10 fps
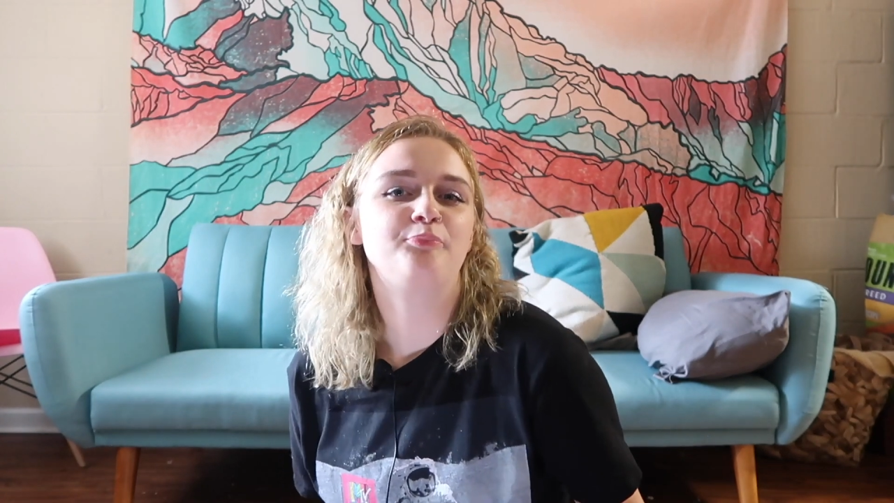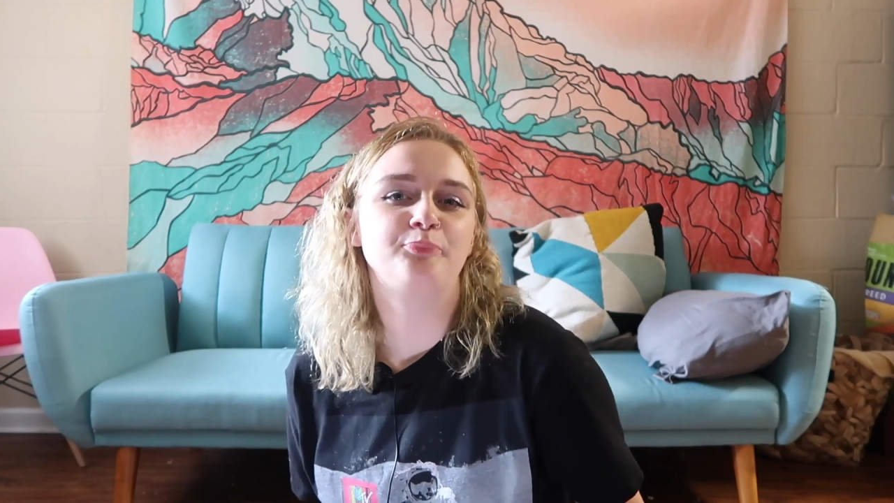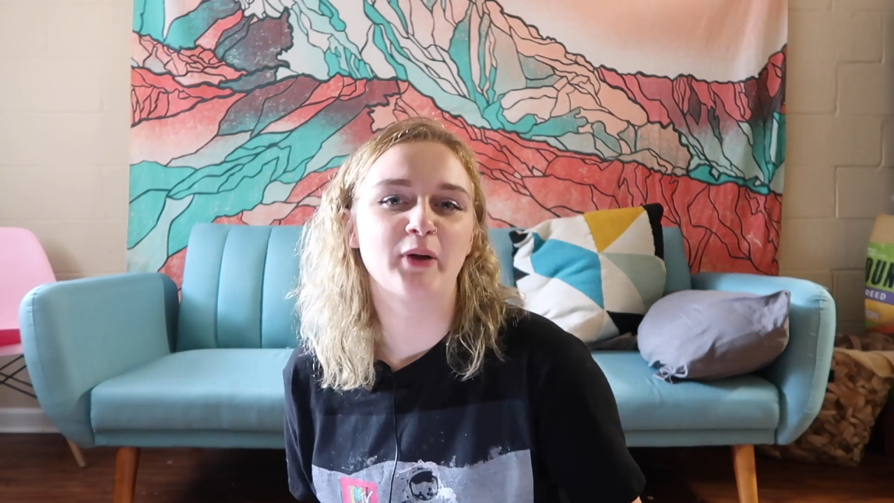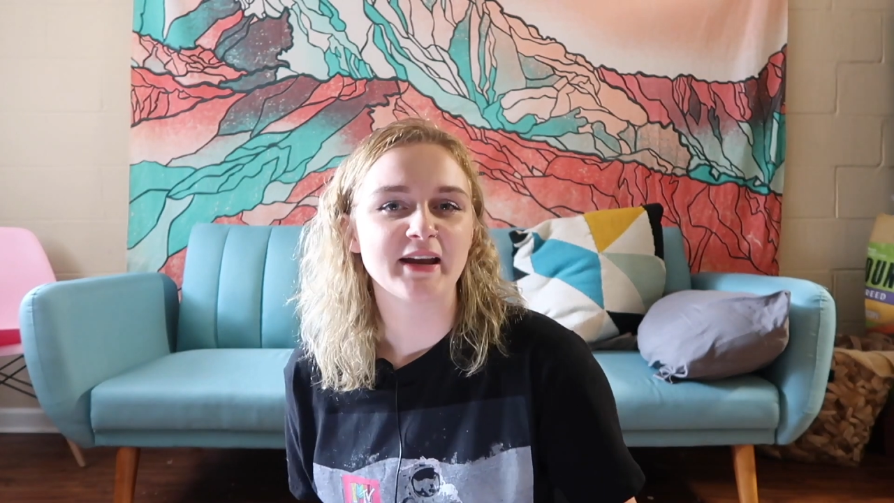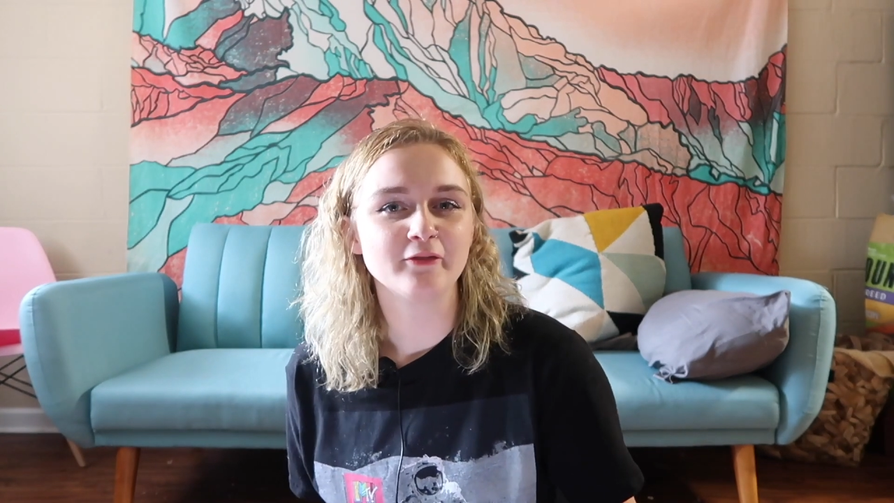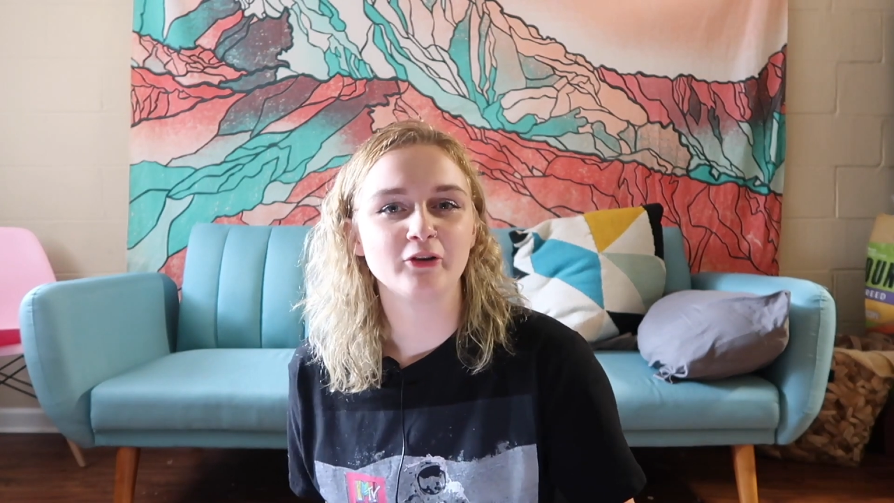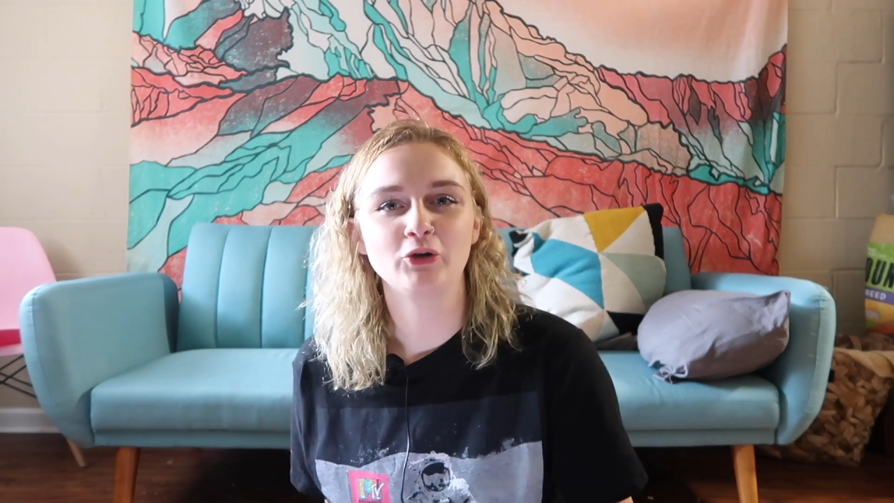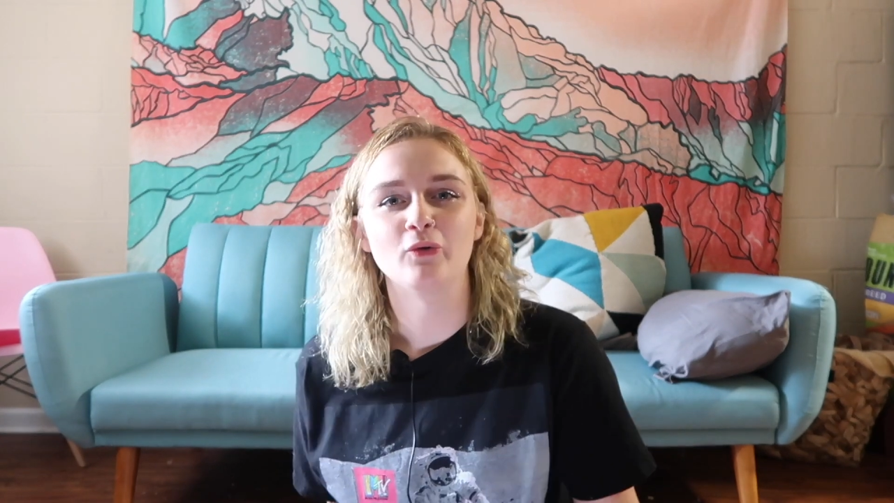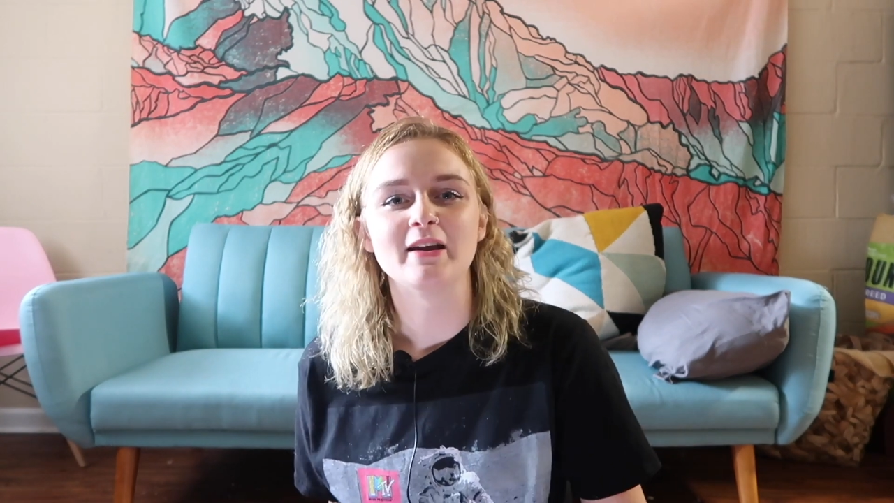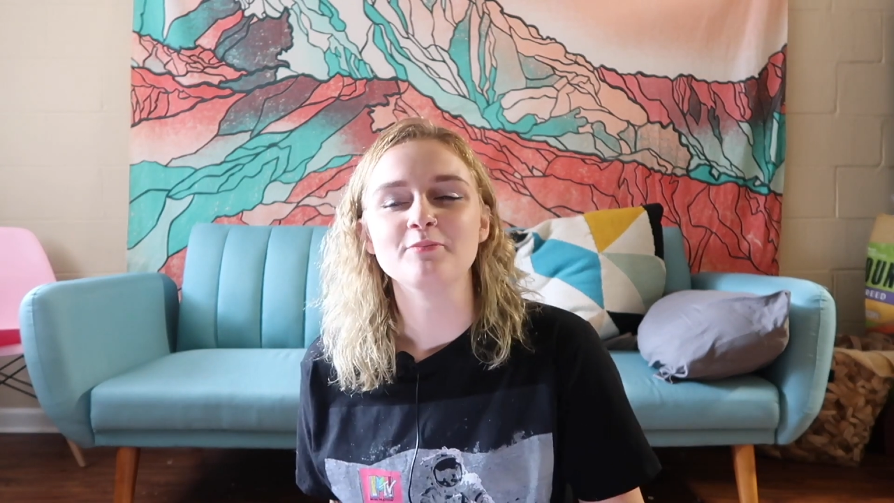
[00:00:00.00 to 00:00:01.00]
bite of a
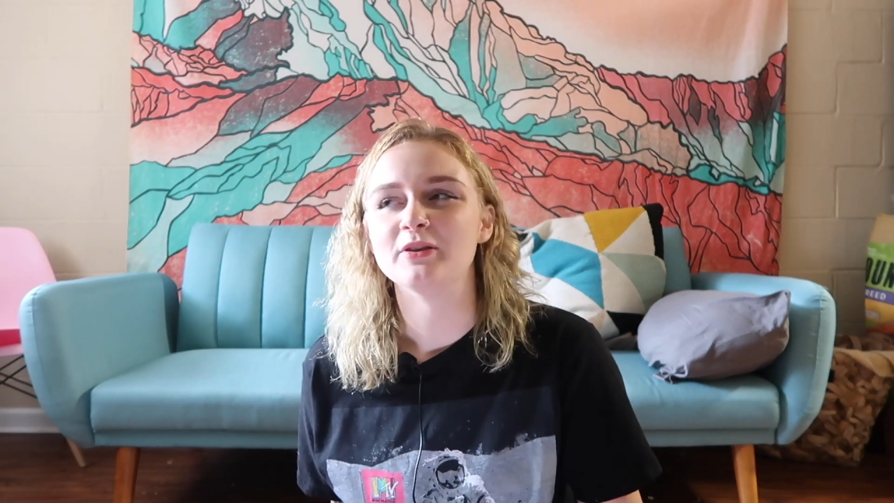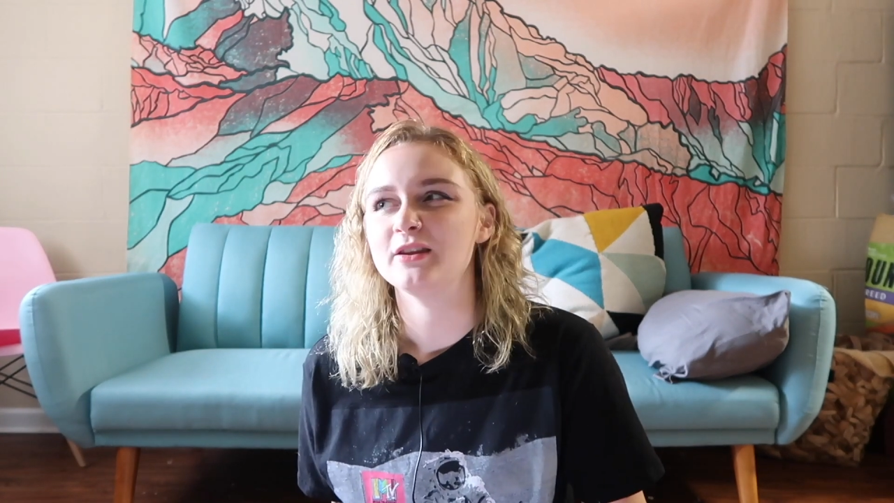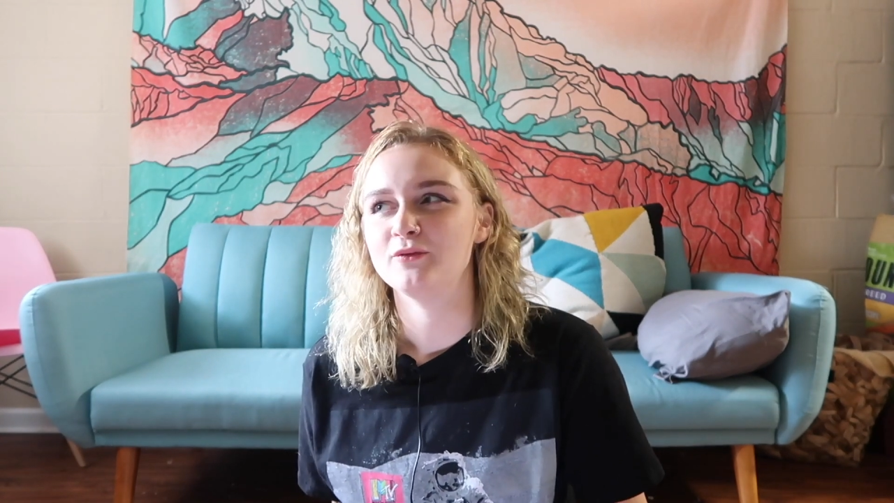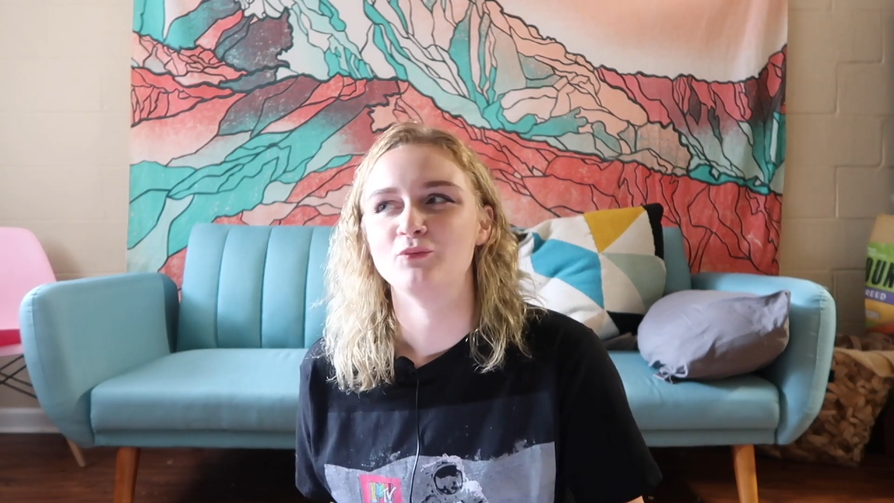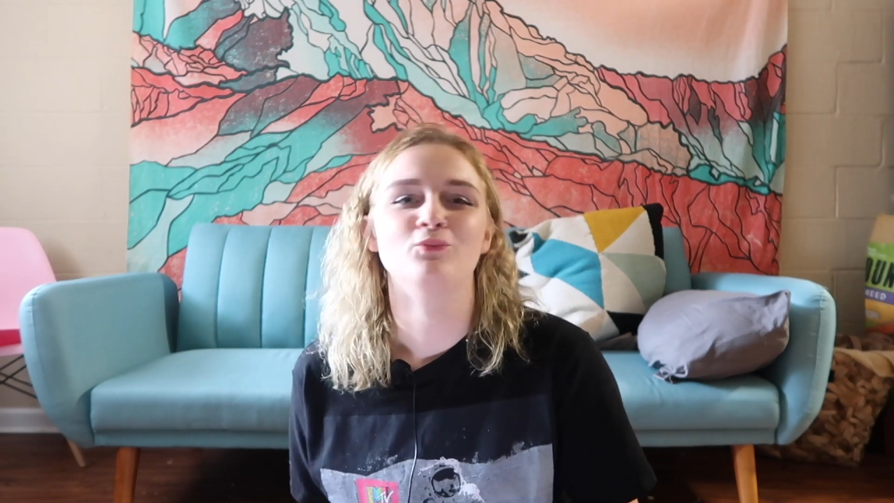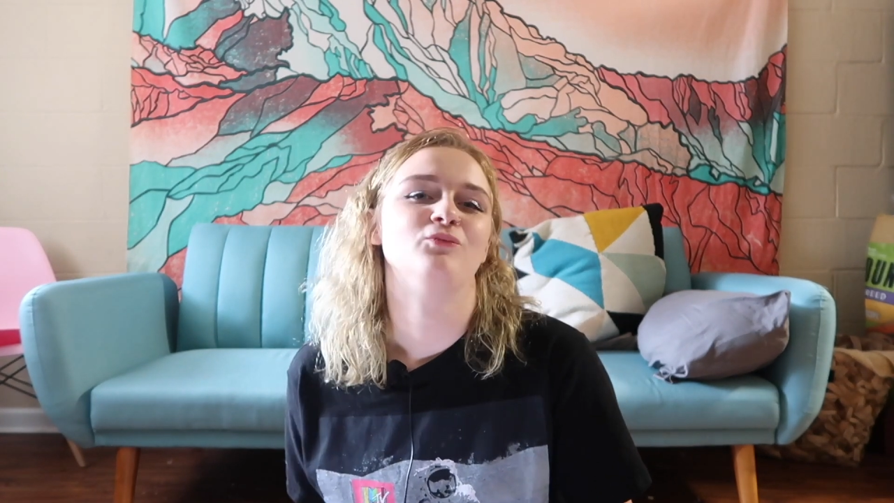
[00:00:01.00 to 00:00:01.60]
grape and then